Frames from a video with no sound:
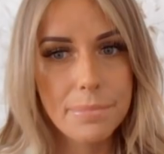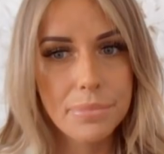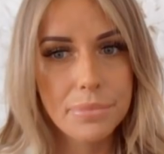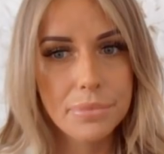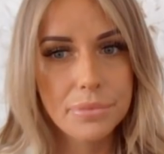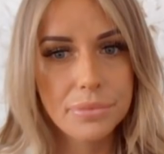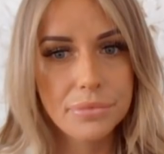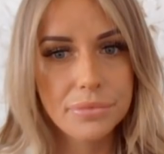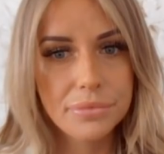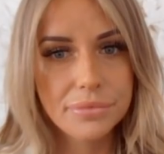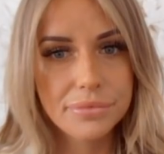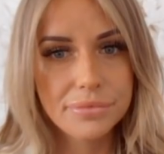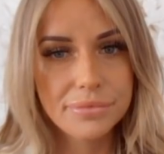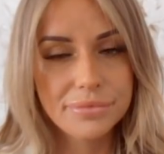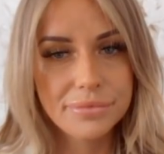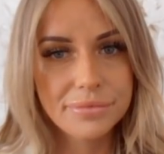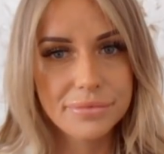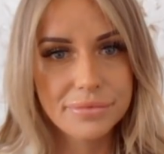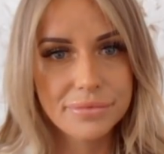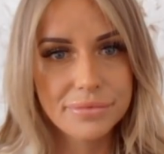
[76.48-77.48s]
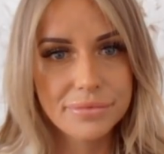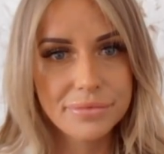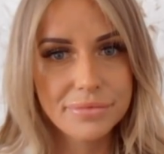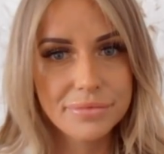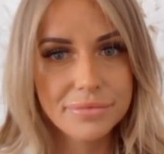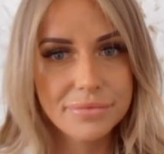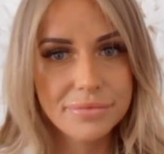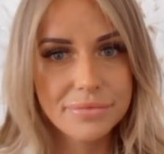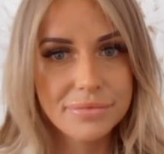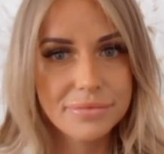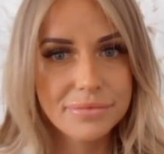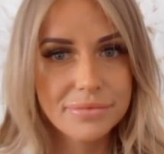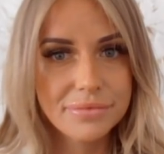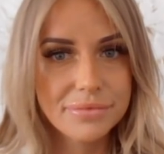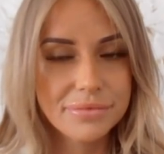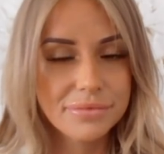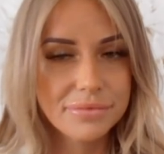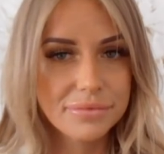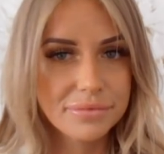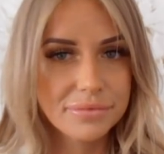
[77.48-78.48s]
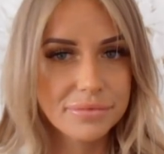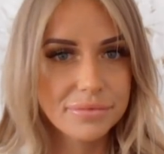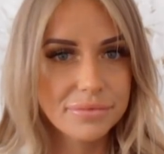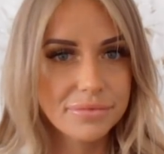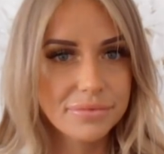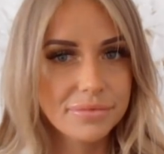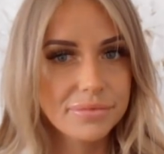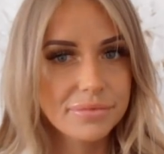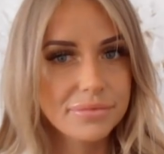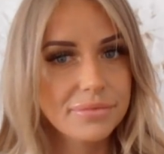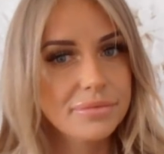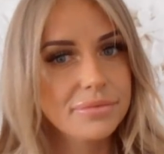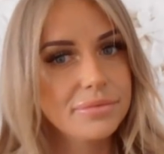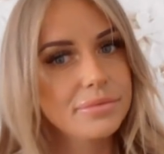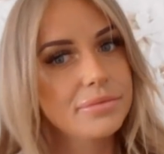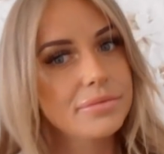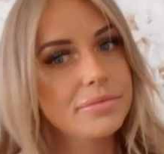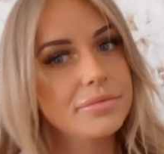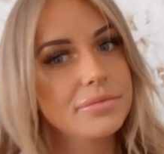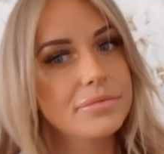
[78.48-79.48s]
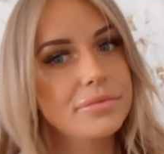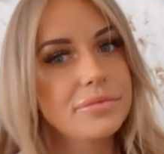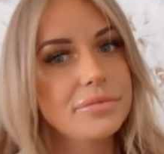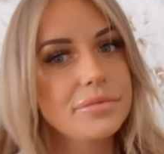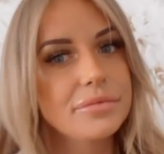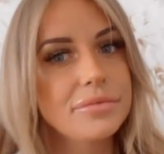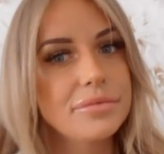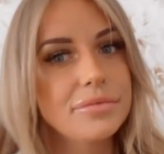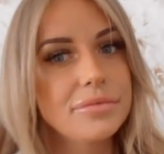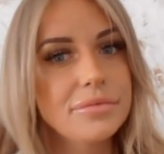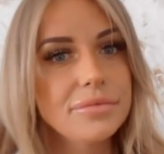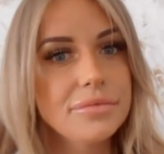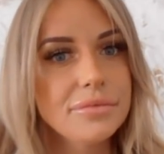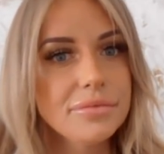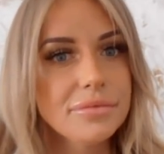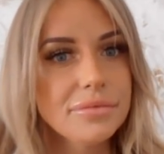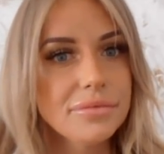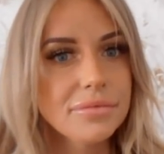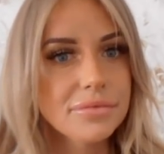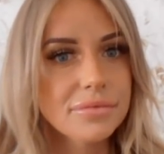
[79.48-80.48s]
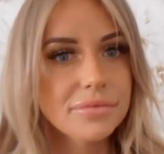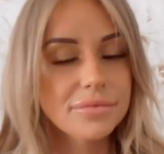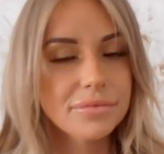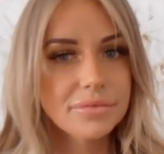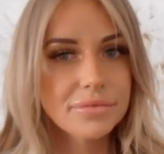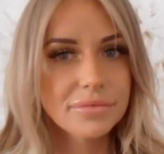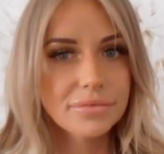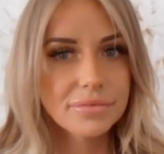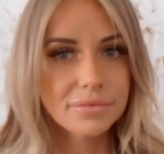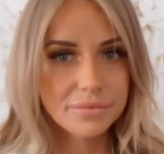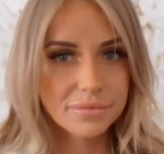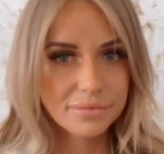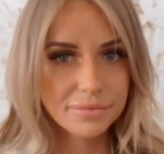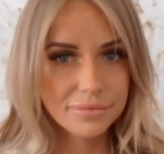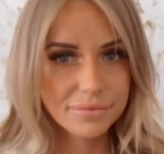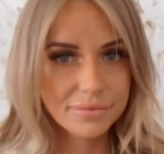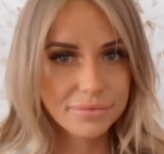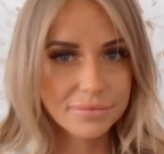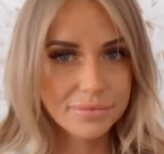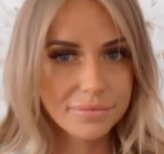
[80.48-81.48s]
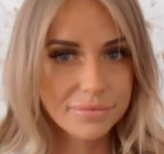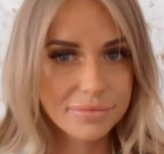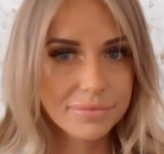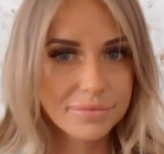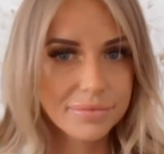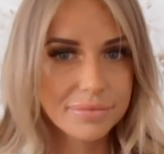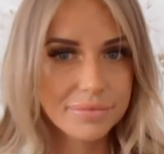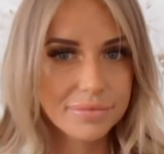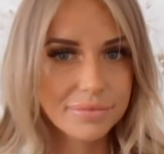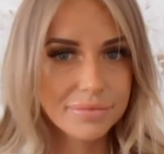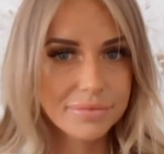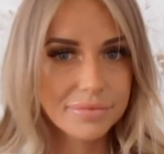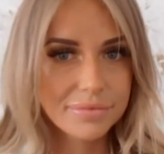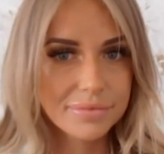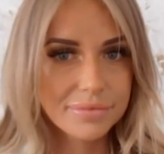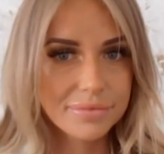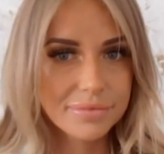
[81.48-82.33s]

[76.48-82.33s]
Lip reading: (not speaking)